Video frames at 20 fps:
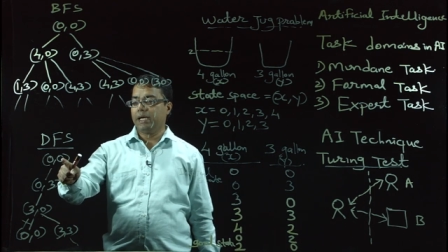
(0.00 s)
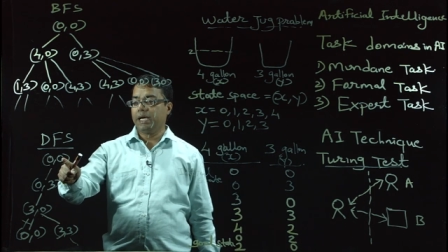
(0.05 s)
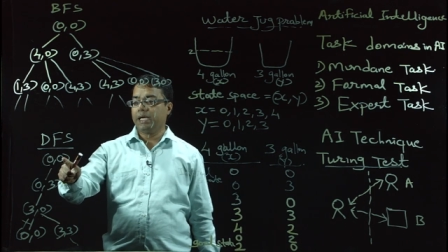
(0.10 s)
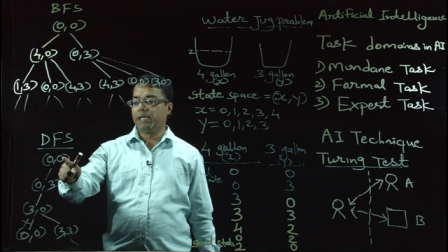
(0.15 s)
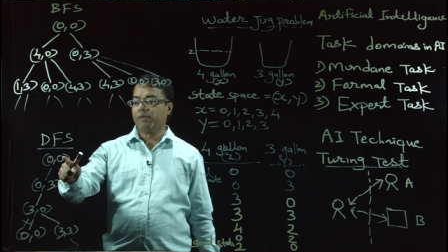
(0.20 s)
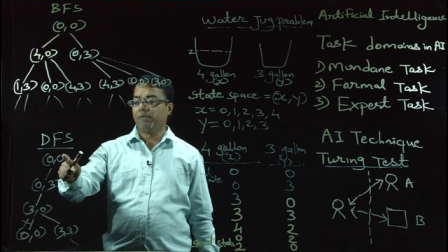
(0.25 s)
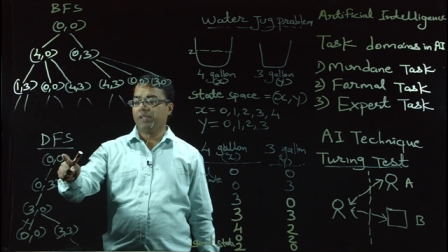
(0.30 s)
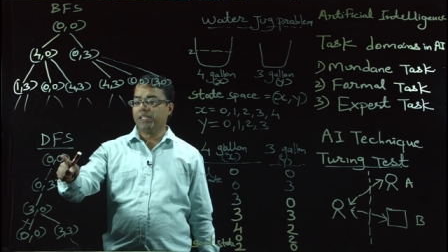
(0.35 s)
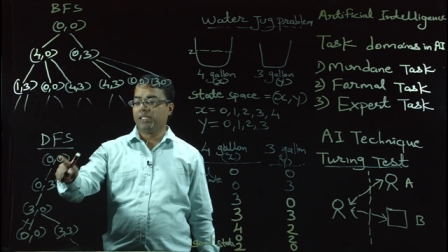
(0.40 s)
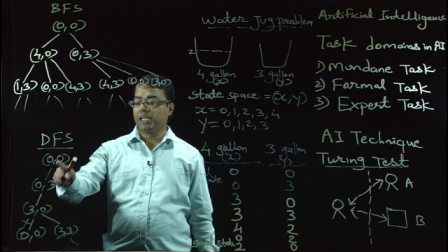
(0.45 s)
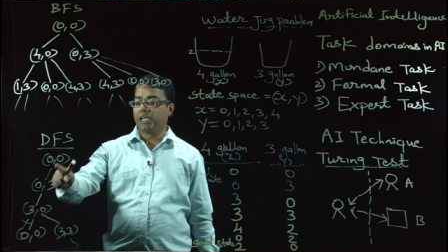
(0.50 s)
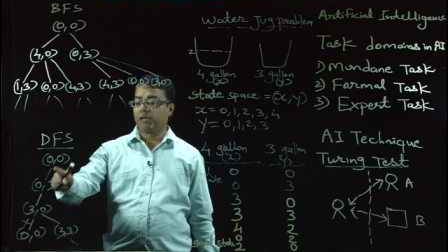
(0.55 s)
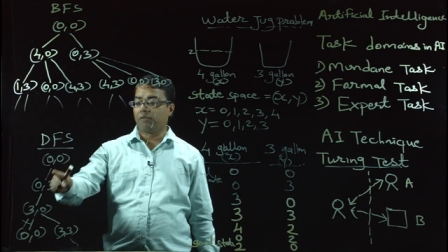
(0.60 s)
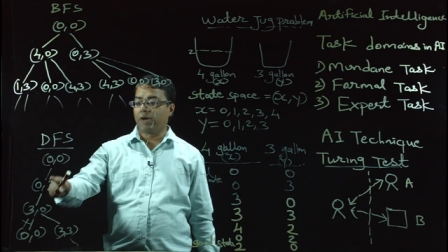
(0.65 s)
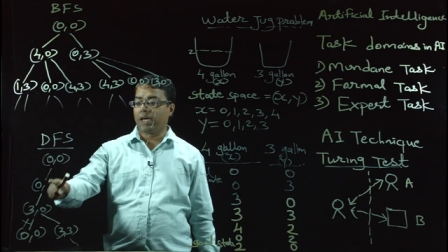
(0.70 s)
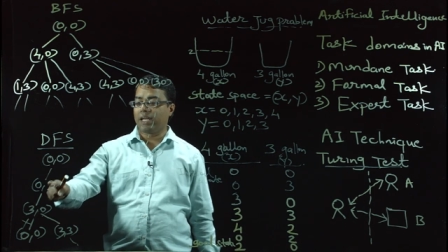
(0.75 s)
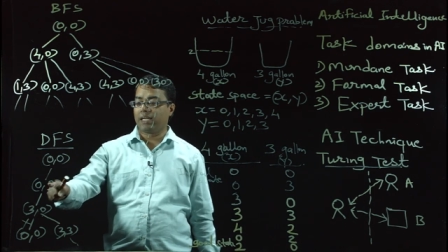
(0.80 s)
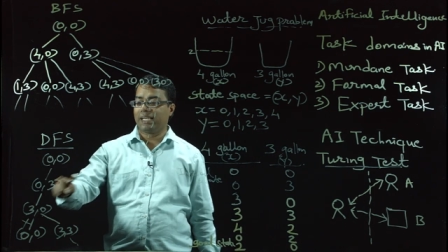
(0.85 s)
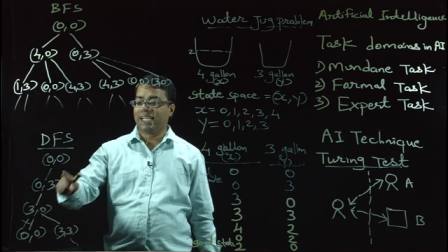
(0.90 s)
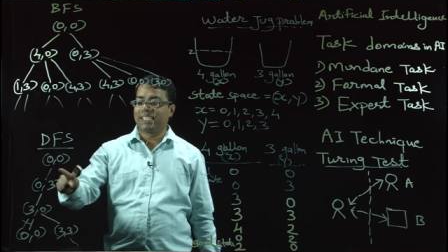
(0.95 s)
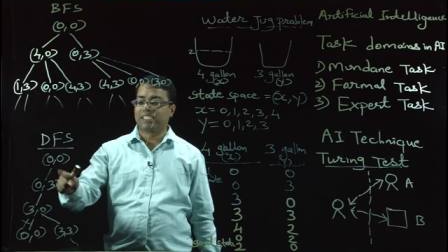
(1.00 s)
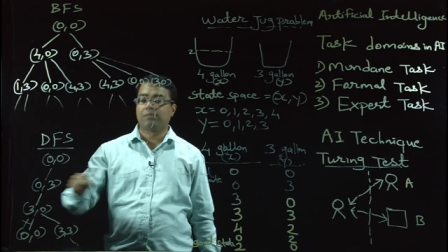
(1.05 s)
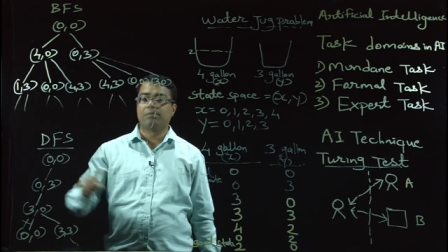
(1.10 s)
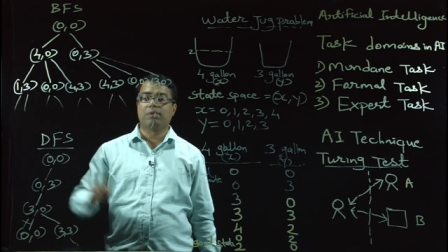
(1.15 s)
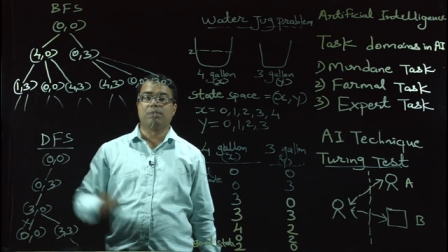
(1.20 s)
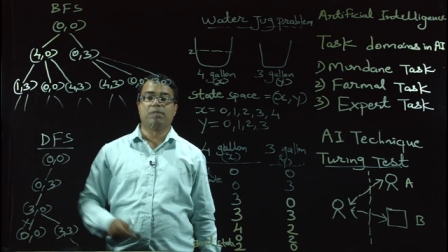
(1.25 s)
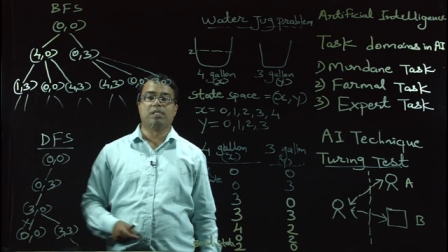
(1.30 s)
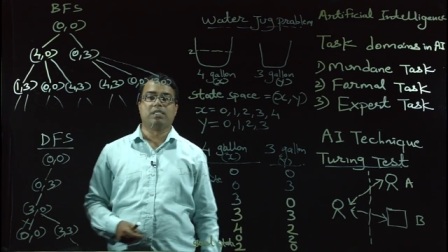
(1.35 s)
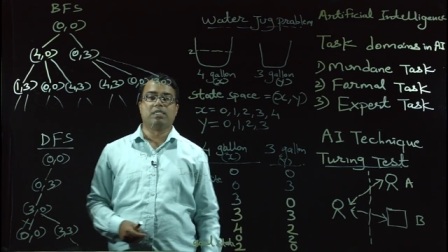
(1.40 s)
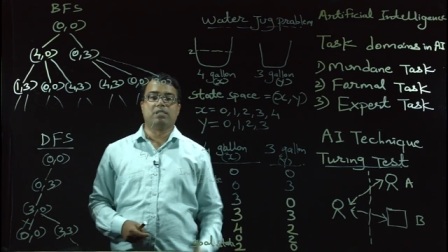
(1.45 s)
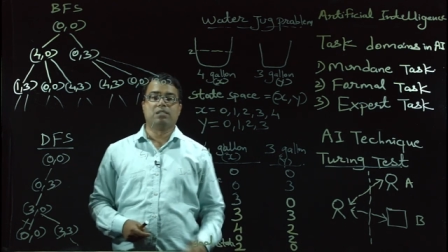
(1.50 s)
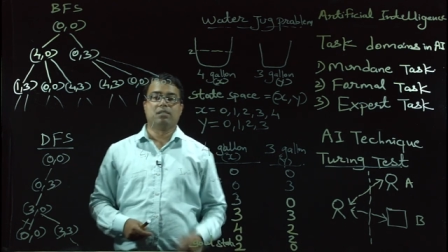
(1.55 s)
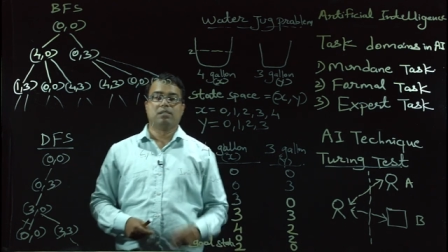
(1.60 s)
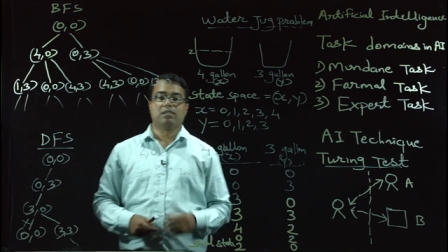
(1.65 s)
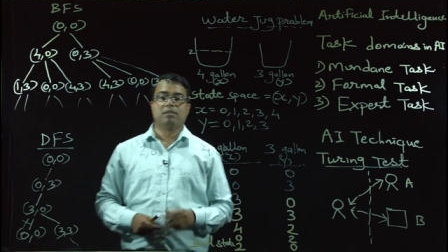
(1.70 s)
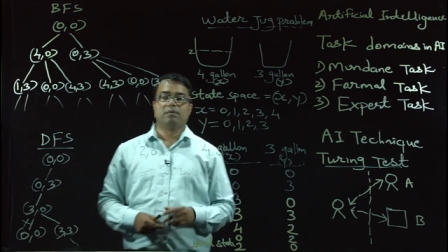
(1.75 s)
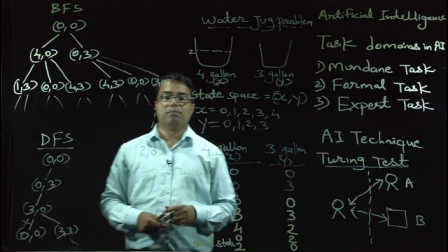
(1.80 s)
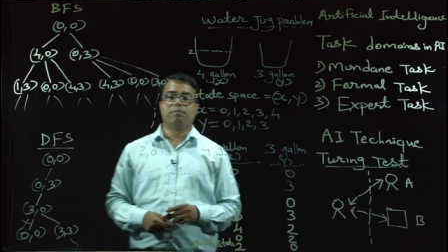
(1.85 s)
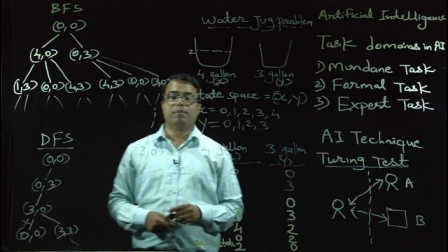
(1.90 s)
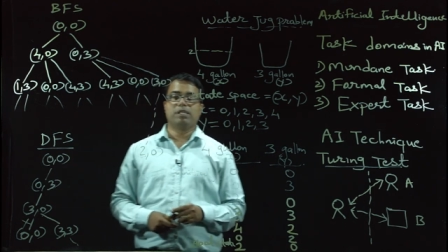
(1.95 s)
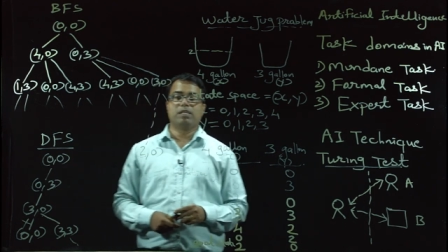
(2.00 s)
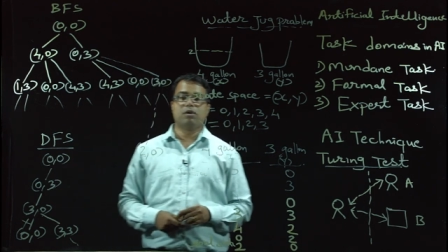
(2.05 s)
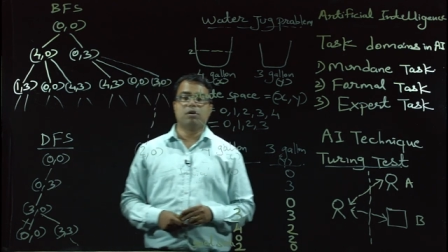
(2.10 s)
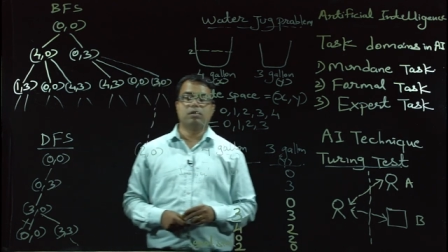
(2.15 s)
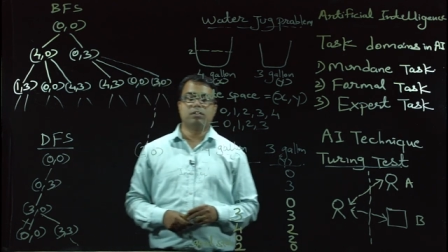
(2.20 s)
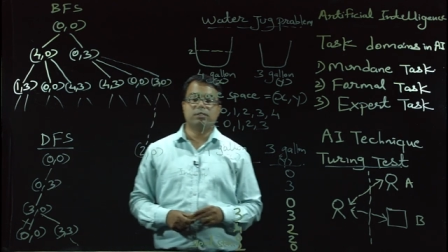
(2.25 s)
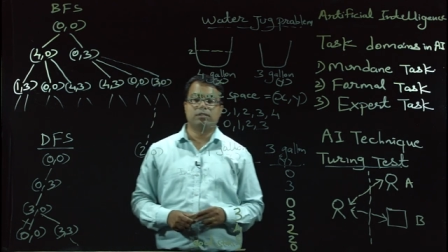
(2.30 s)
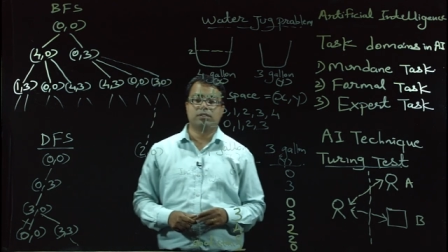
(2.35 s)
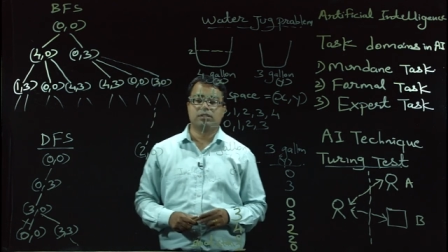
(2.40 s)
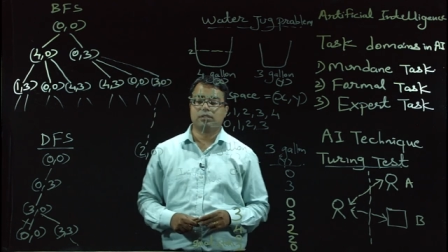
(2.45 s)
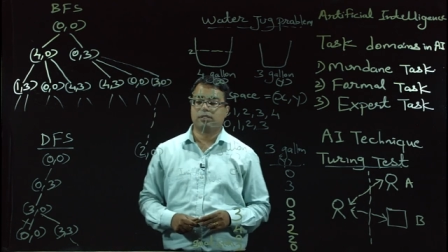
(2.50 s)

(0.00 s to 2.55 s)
it will require less memory because